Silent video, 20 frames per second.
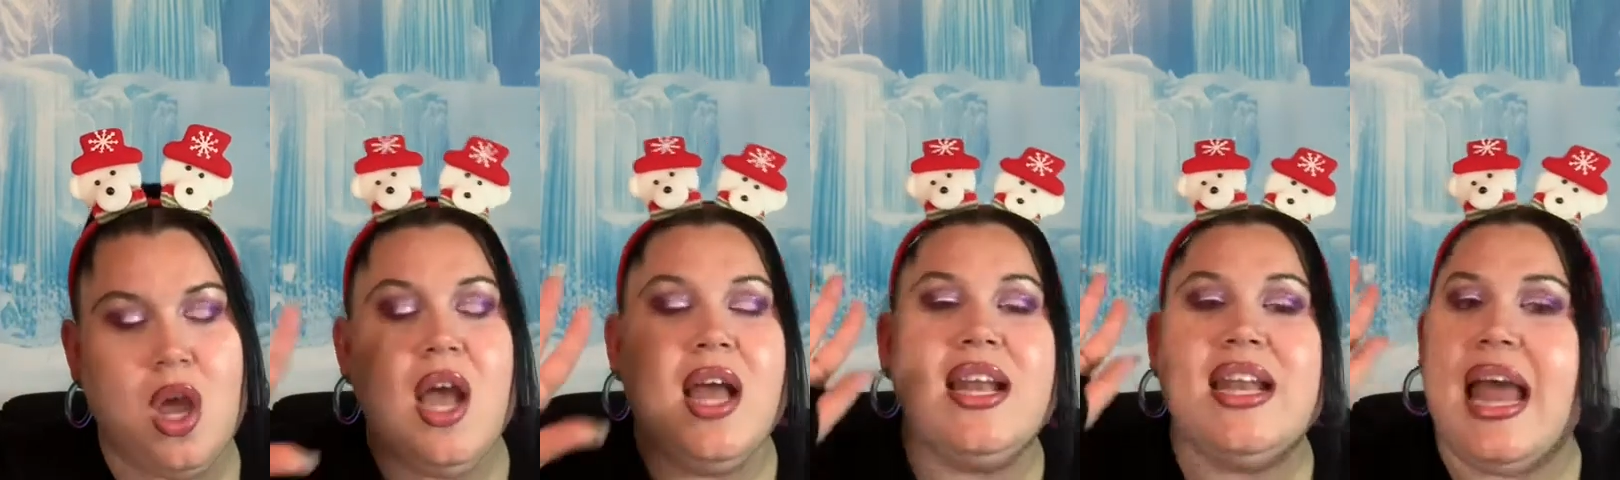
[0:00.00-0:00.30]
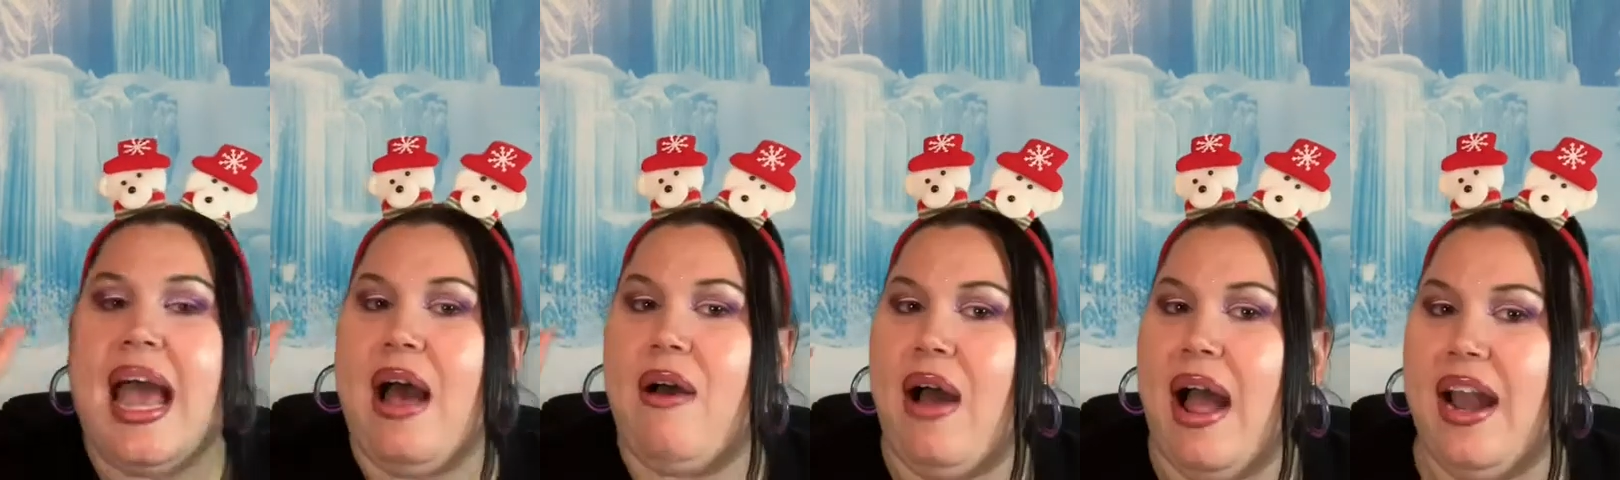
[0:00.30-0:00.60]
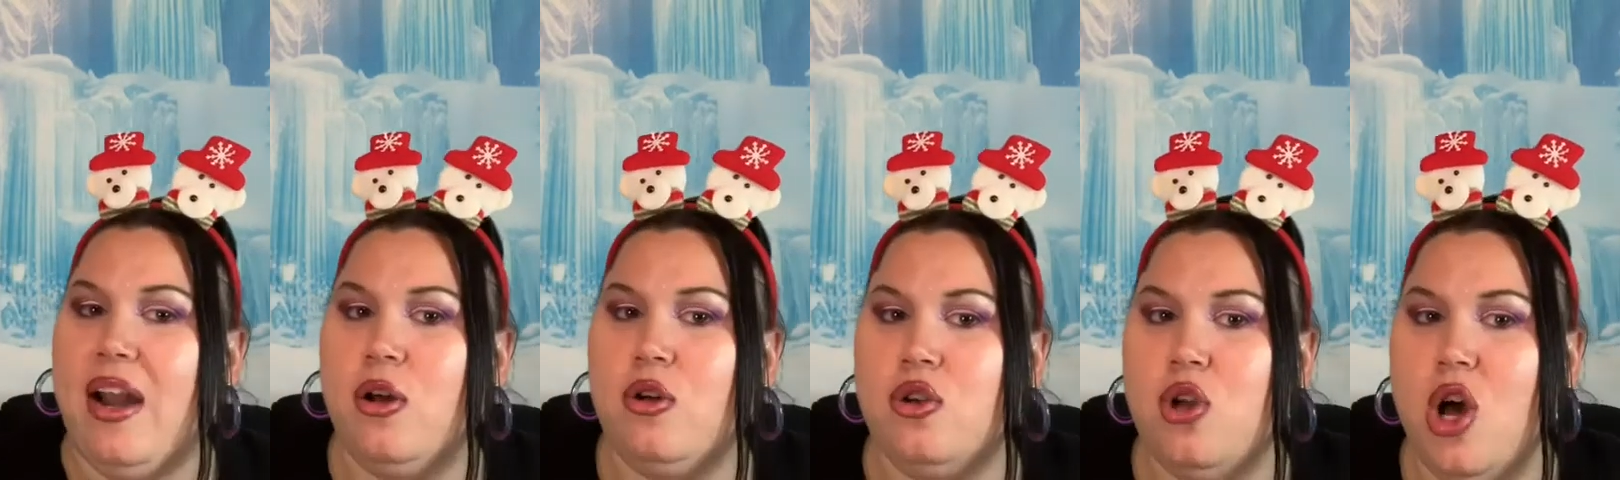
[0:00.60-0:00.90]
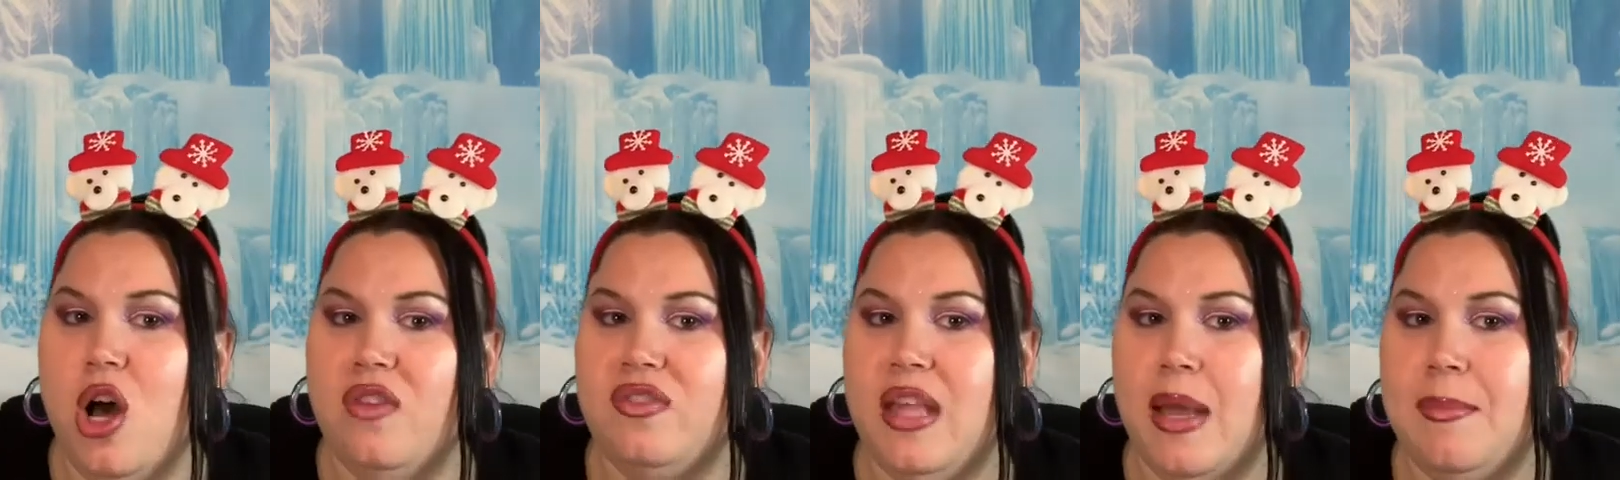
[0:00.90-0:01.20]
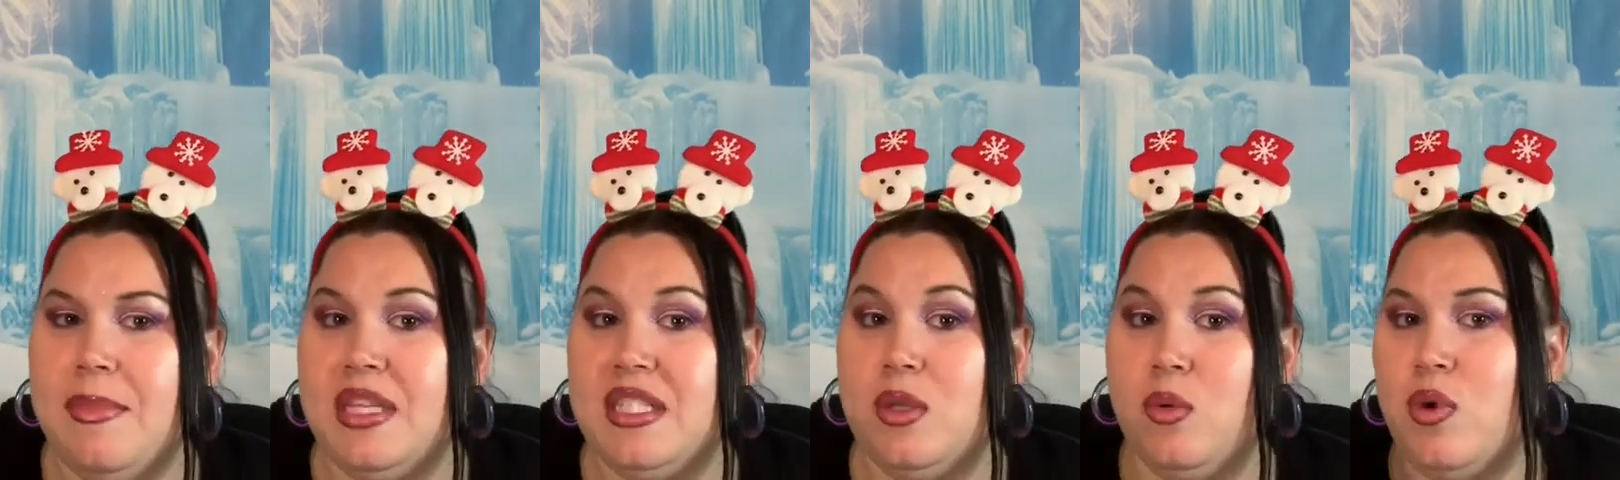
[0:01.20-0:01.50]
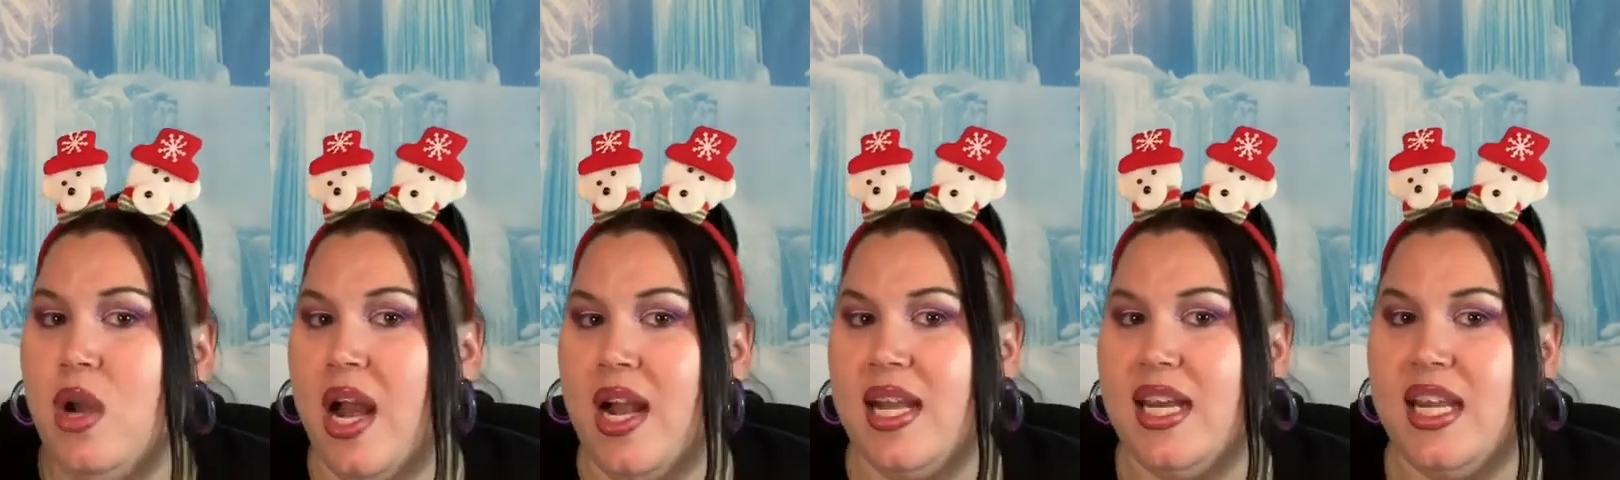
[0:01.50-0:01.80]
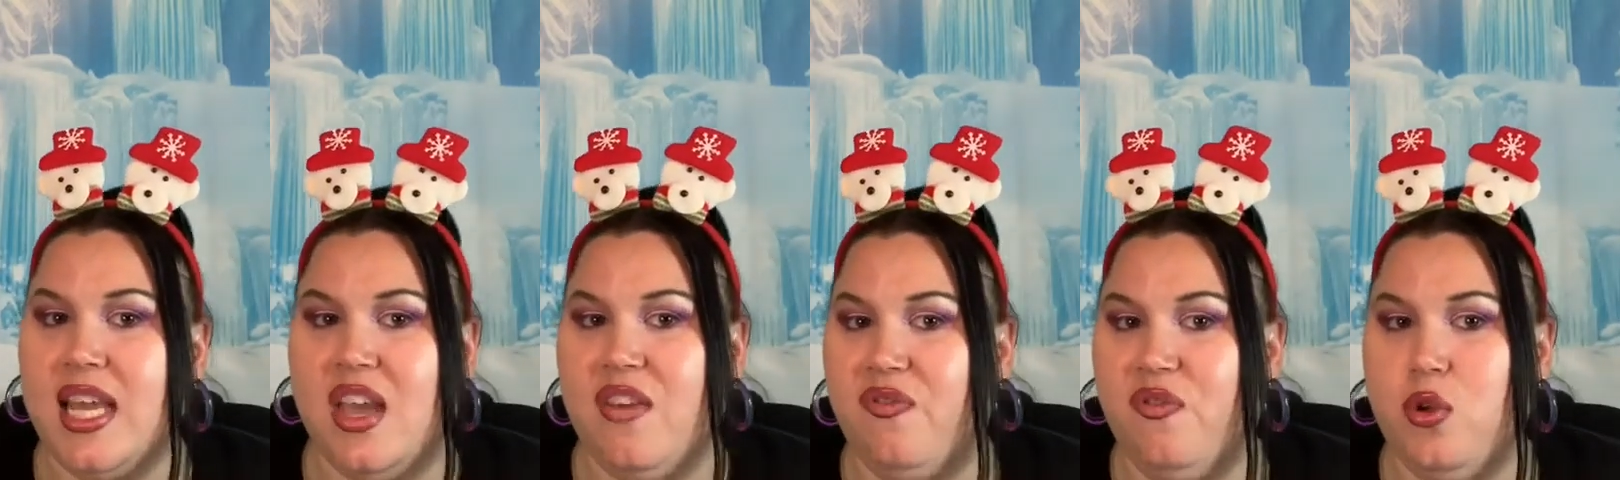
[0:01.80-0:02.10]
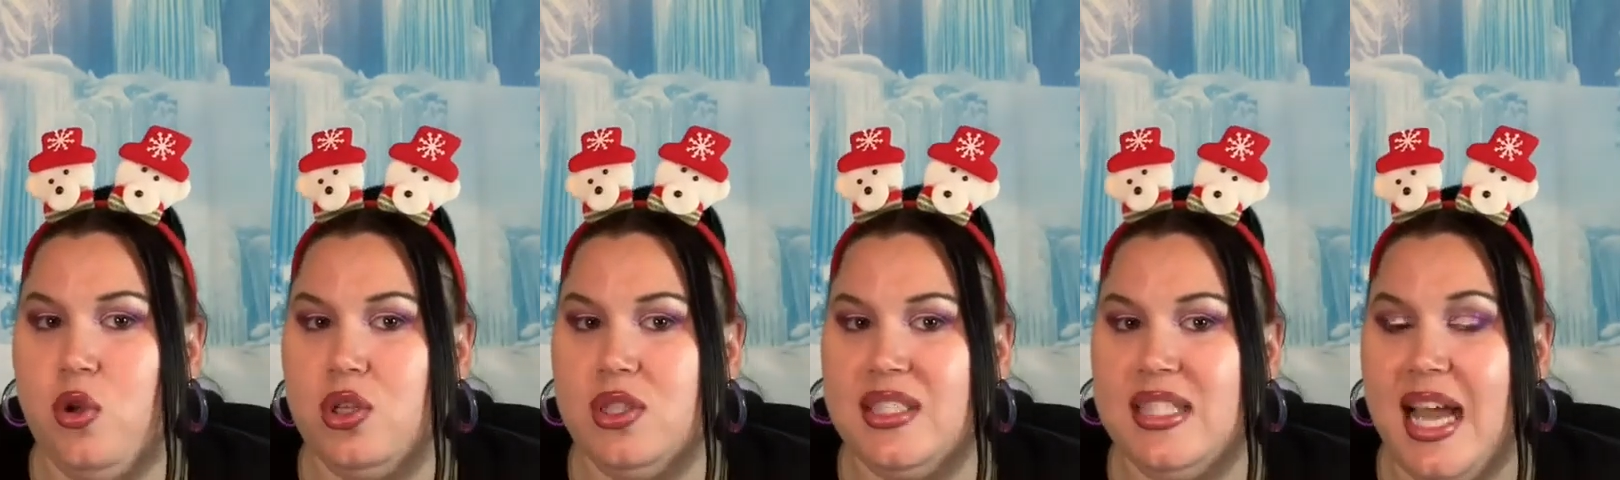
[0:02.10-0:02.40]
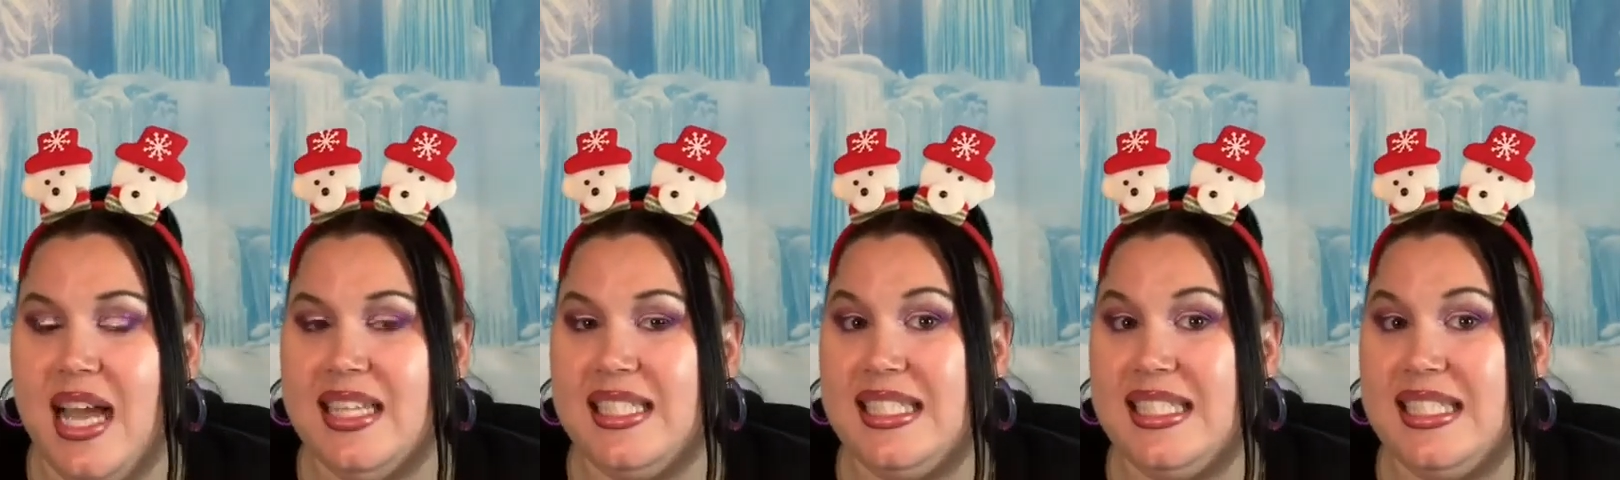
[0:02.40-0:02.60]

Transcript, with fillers: Now, I don't know if that means that we're not going to get full size